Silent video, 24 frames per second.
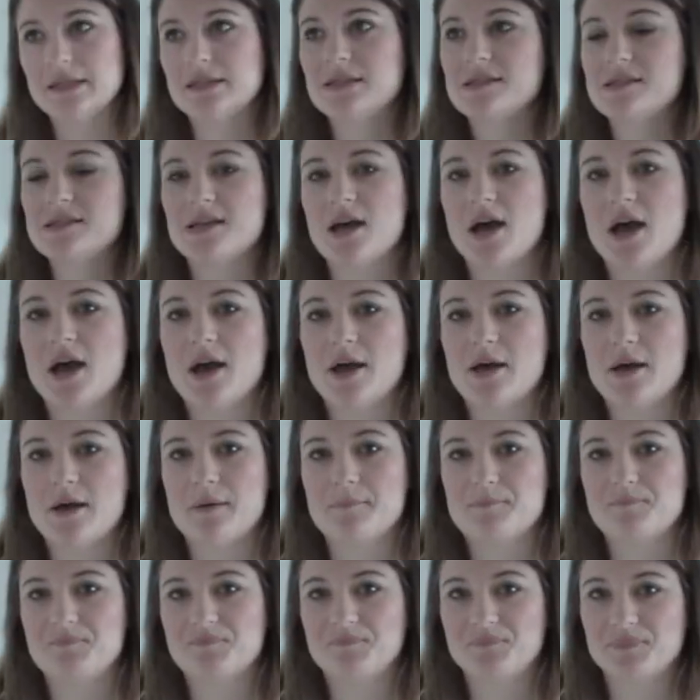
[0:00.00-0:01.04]

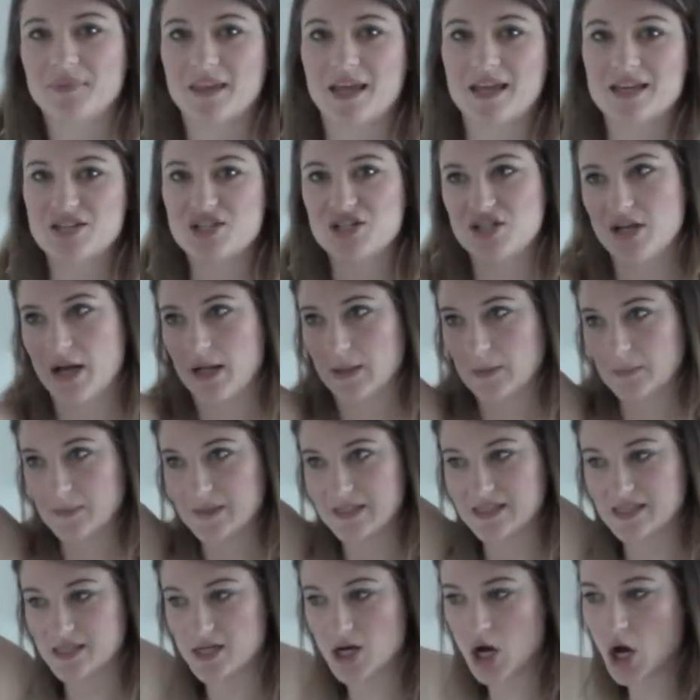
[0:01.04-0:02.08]
So shall we
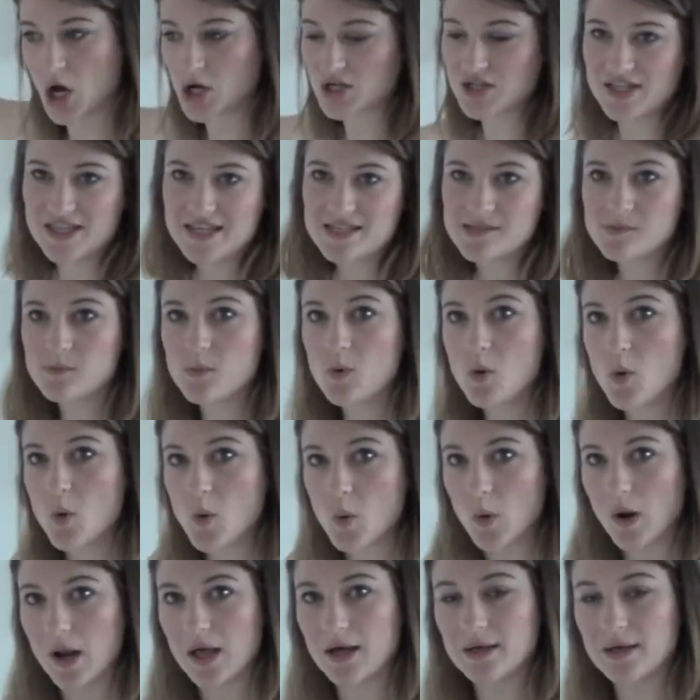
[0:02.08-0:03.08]
start this wall?